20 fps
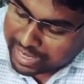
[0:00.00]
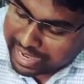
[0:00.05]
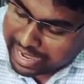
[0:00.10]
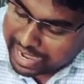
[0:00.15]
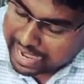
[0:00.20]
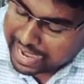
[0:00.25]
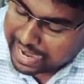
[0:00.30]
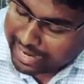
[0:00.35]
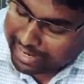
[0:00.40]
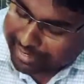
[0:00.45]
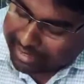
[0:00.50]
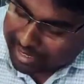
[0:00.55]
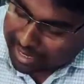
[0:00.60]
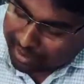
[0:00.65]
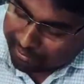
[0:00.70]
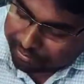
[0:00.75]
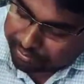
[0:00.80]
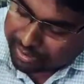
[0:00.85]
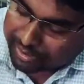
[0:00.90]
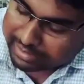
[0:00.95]
and
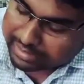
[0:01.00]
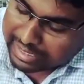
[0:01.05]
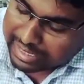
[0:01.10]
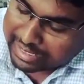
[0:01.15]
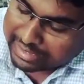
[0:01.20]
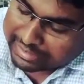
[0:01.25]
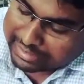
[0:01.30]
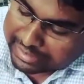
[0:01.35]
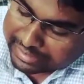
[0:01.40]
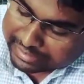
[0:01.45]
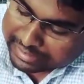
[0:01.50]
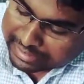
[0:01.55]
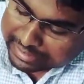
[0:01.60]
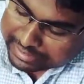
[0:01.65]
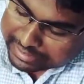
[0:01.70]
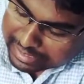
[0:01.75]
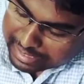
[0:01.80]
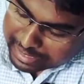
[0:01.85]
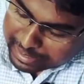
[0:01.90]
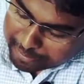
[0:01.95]
after that this
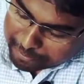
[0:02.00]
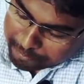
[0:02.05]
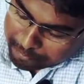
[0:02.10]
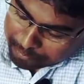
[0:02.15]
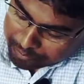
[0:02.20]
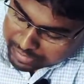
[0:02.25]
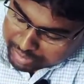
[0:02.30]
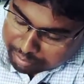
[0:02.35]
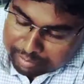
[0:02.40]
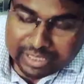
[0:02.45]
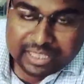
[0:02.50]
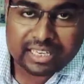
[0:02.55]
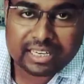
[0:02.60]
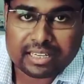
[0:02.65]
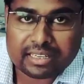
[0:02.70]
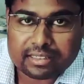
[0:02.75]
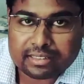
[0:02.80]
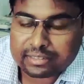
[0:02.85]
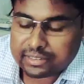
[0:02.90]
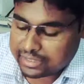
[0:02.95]
is the mirror.